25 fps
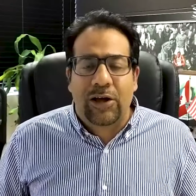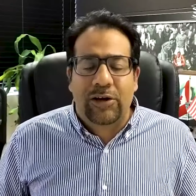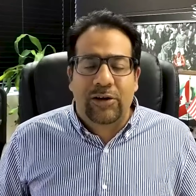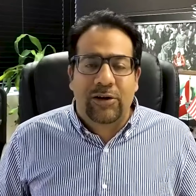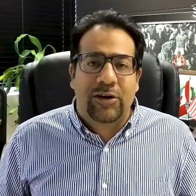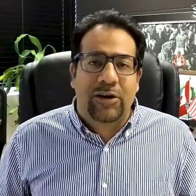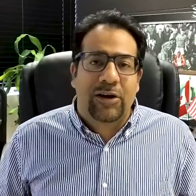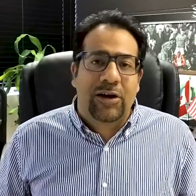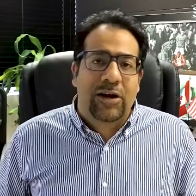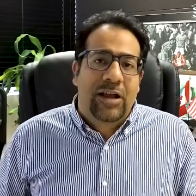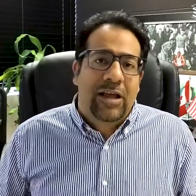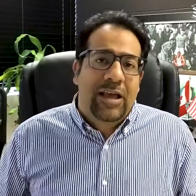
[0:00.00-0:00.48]
on
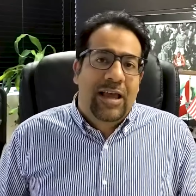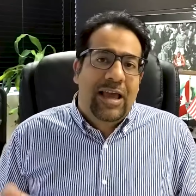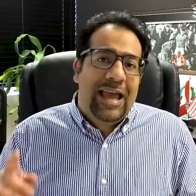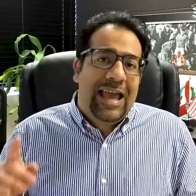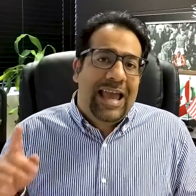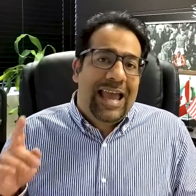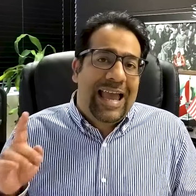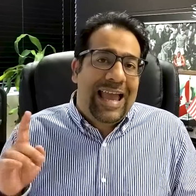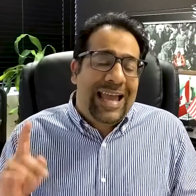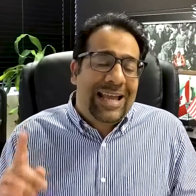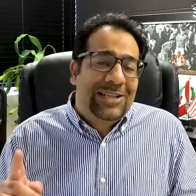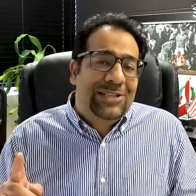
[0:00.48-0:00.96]
her,
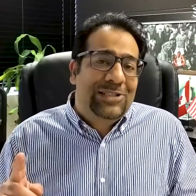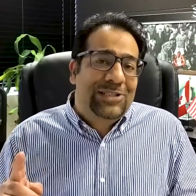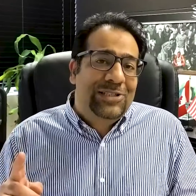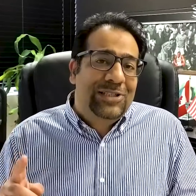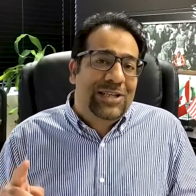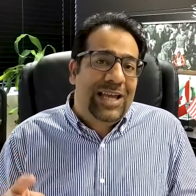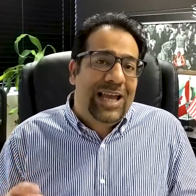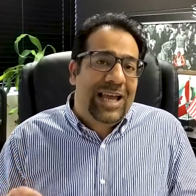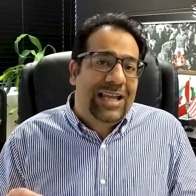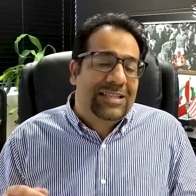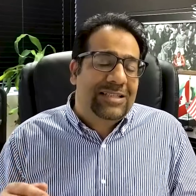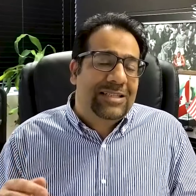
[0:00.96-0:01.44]
and
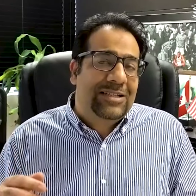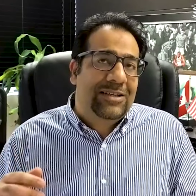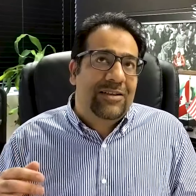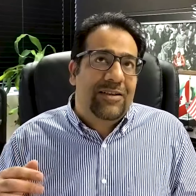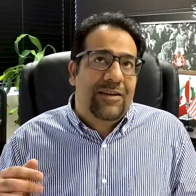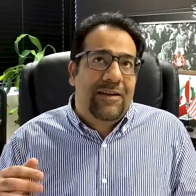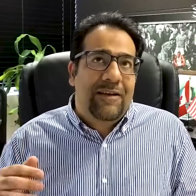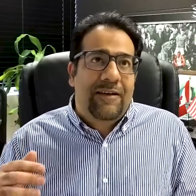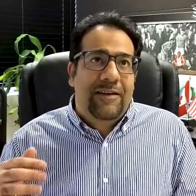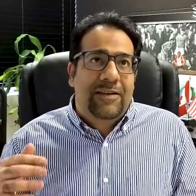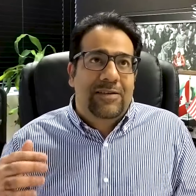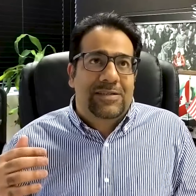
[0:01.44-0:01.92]
she had
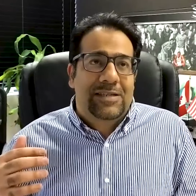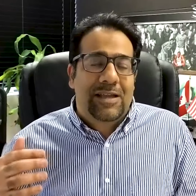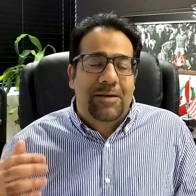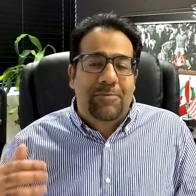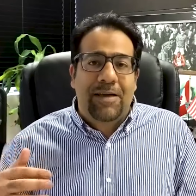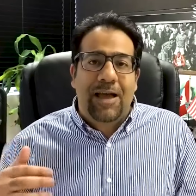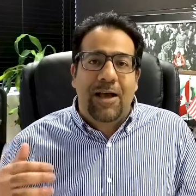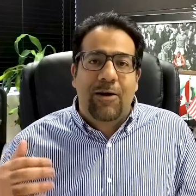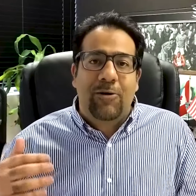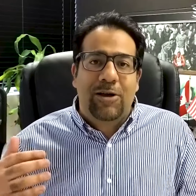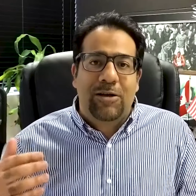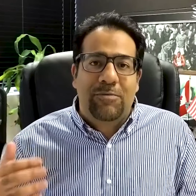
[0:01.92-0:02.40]
to
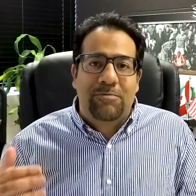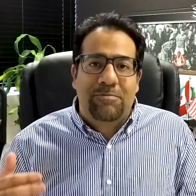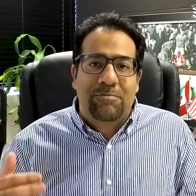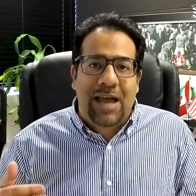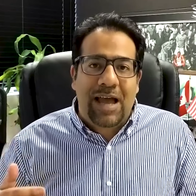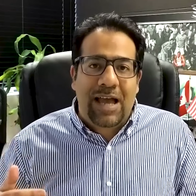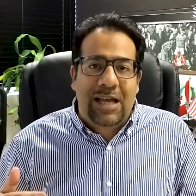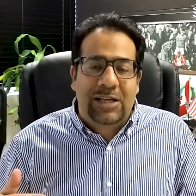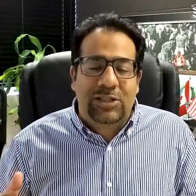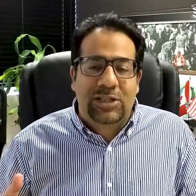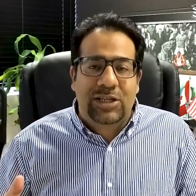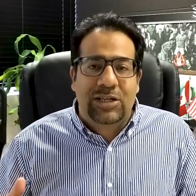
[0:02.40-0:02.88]
somehow
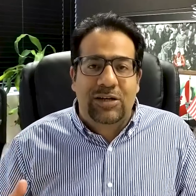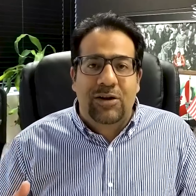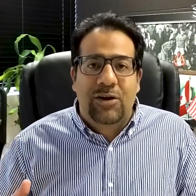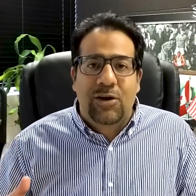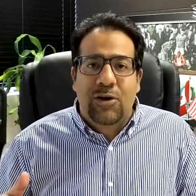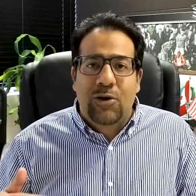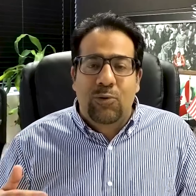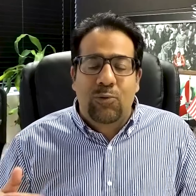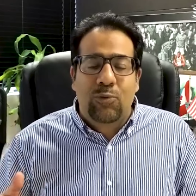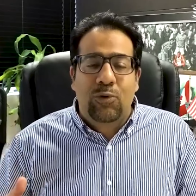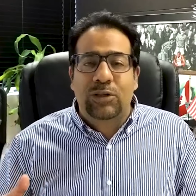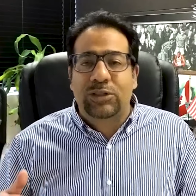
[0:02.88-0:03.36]
imagine
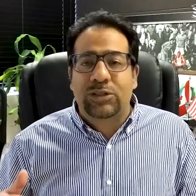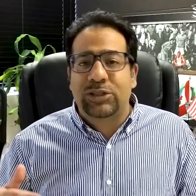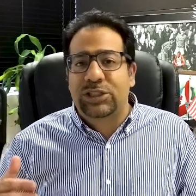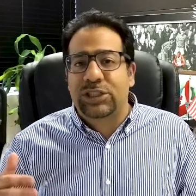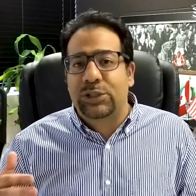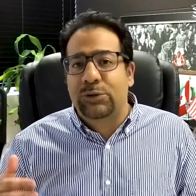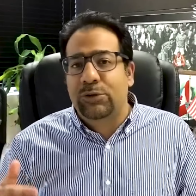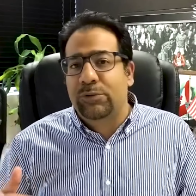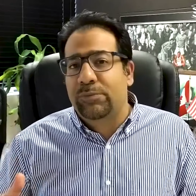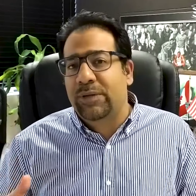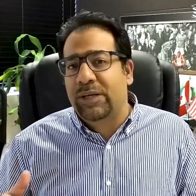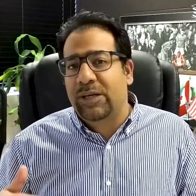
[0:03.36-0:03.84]
what
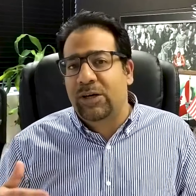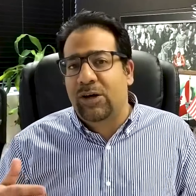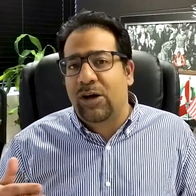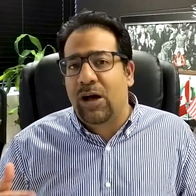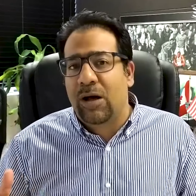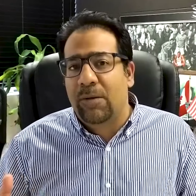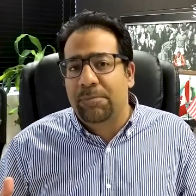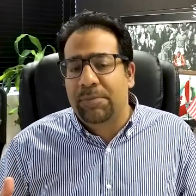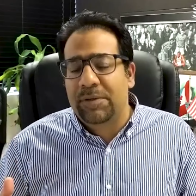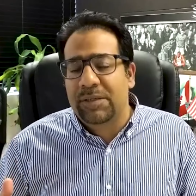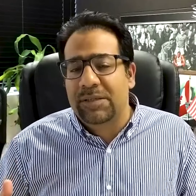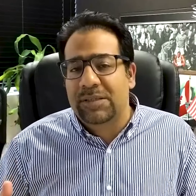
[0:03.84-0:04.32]
she would be
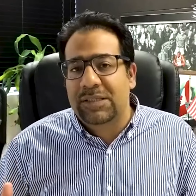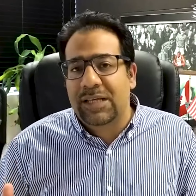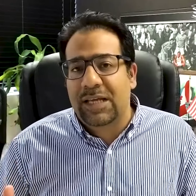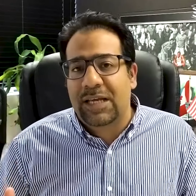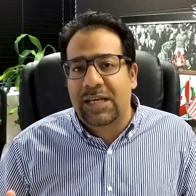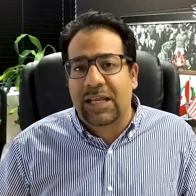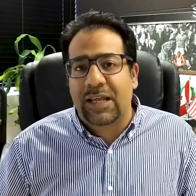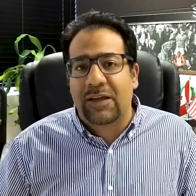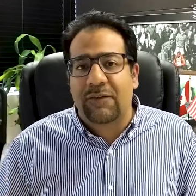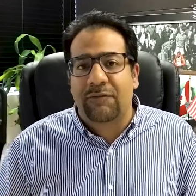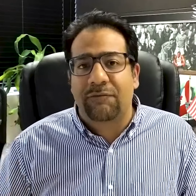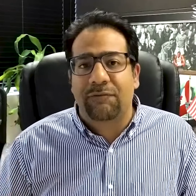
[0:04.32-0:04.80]

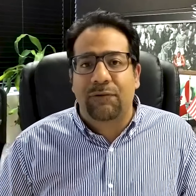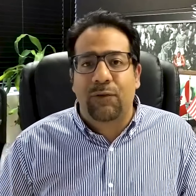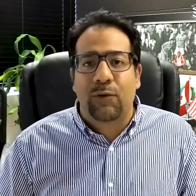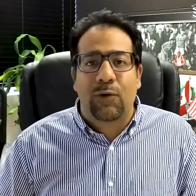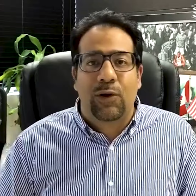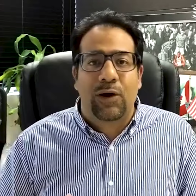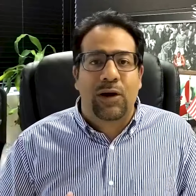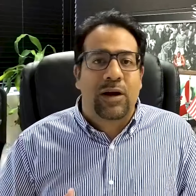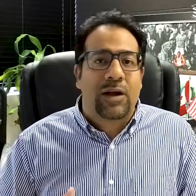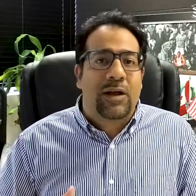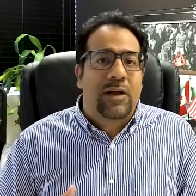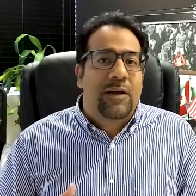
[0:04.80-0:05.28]
compensating
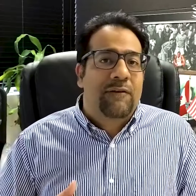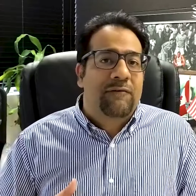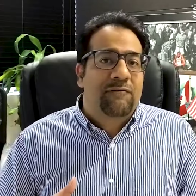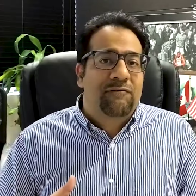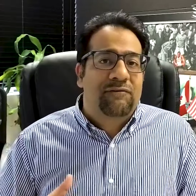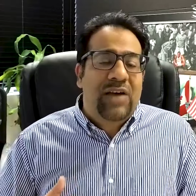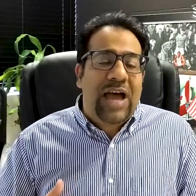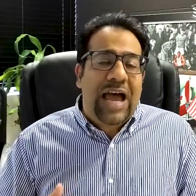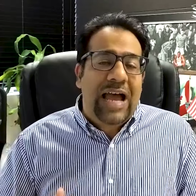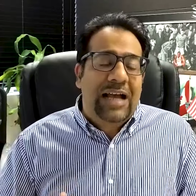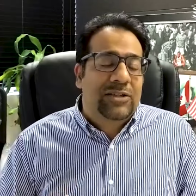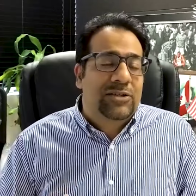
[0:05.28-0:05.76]
for
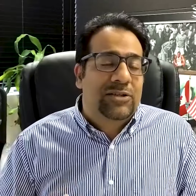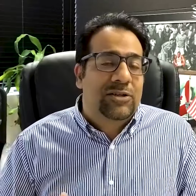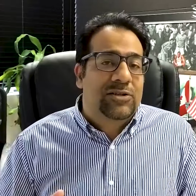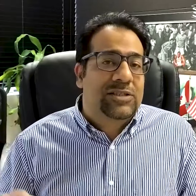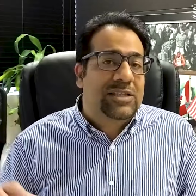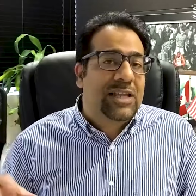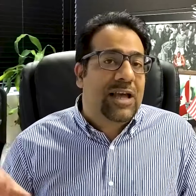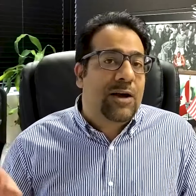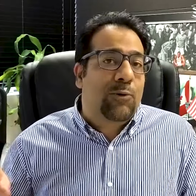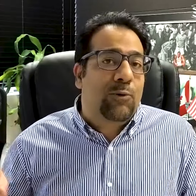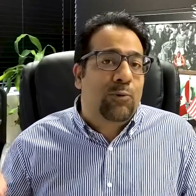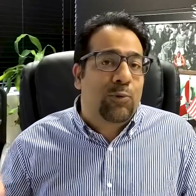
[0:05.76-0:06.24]

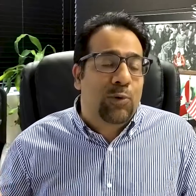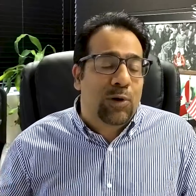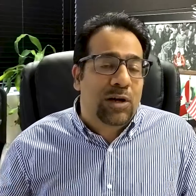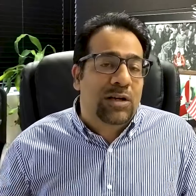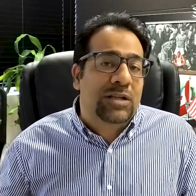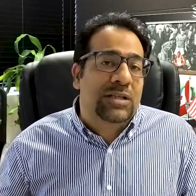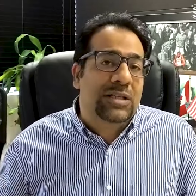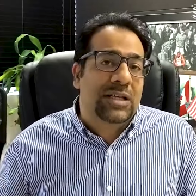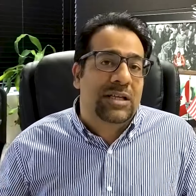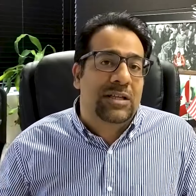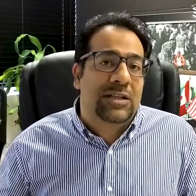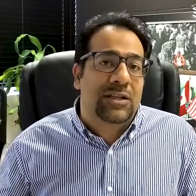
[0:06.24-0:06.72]
factors that
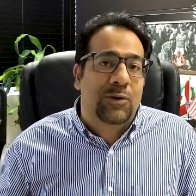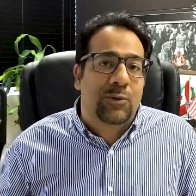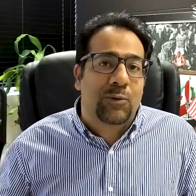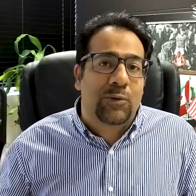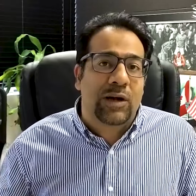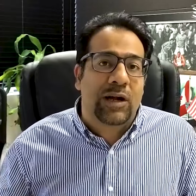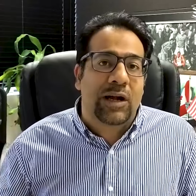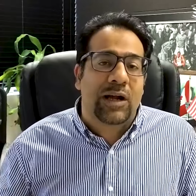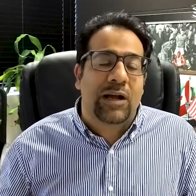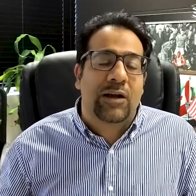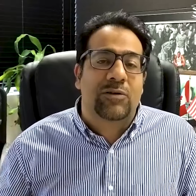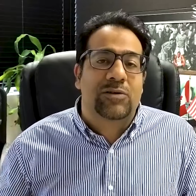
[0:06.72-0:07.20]
weren't in the
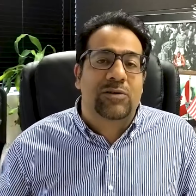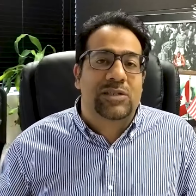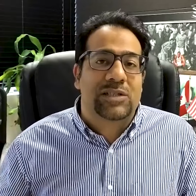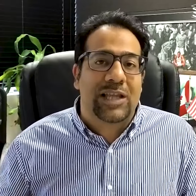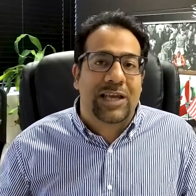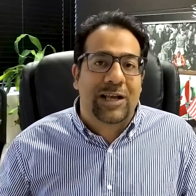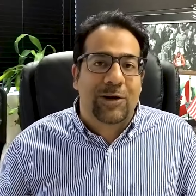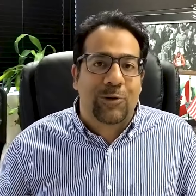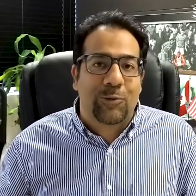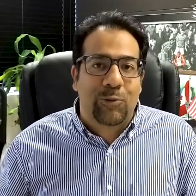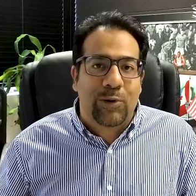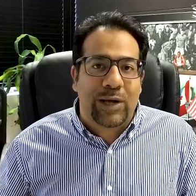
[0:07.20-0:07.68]
warehouse,
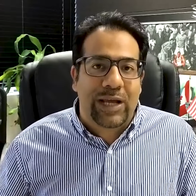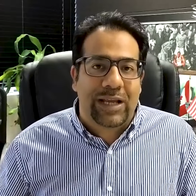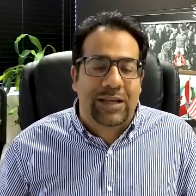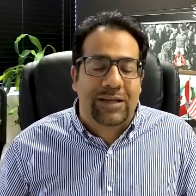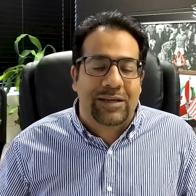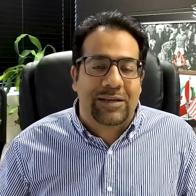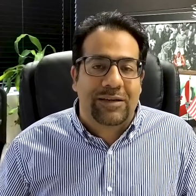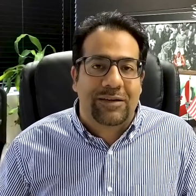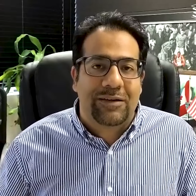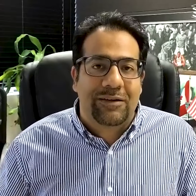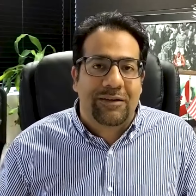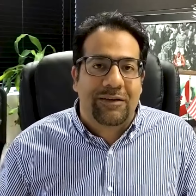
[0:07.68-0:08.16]
like
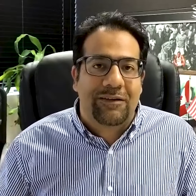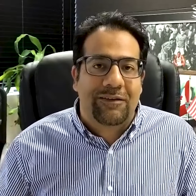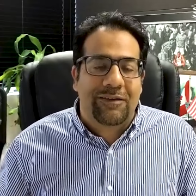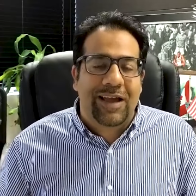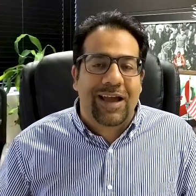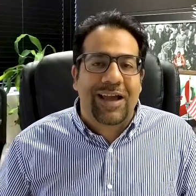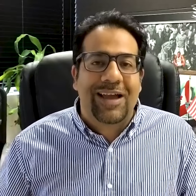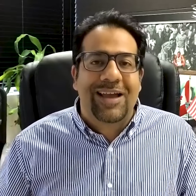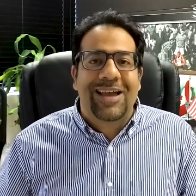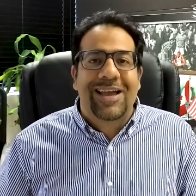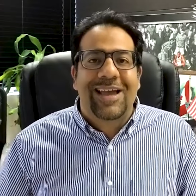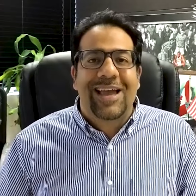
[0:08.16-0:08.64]
wind.
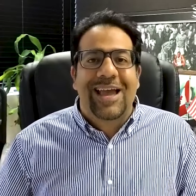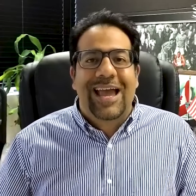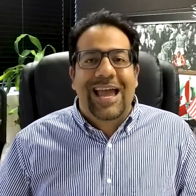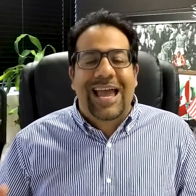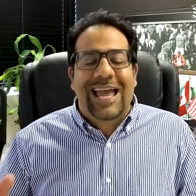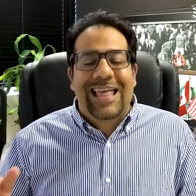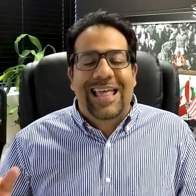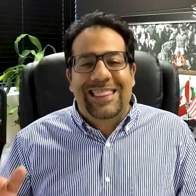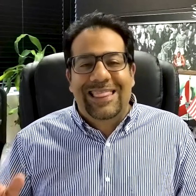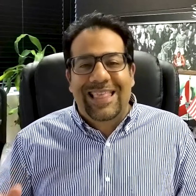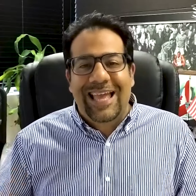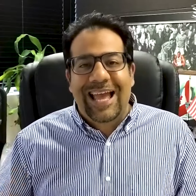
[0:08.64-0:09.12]
Okay,
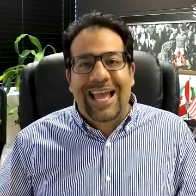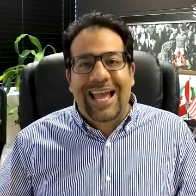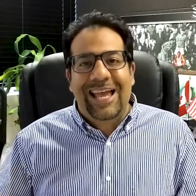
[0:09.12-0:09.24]
and